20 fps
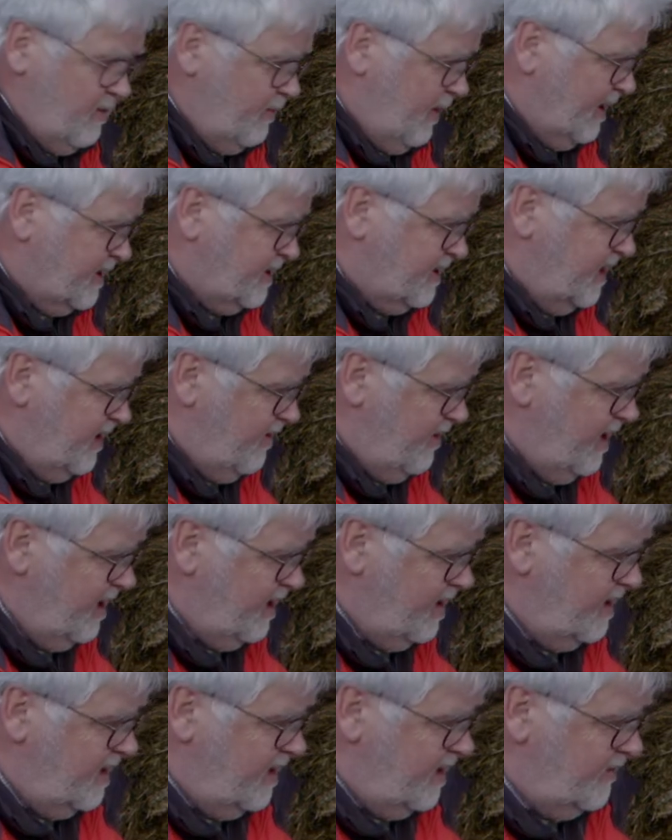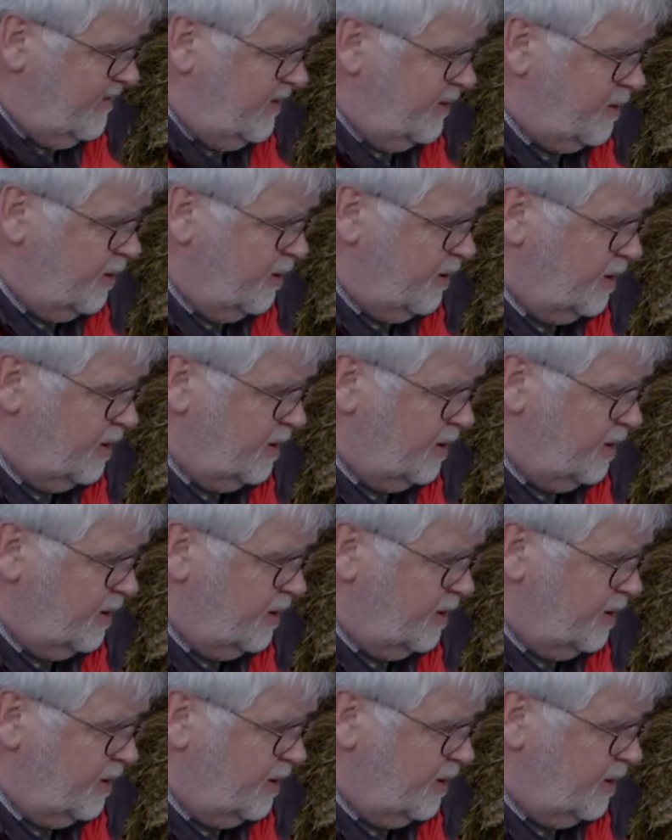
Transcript: bacteria, they're turning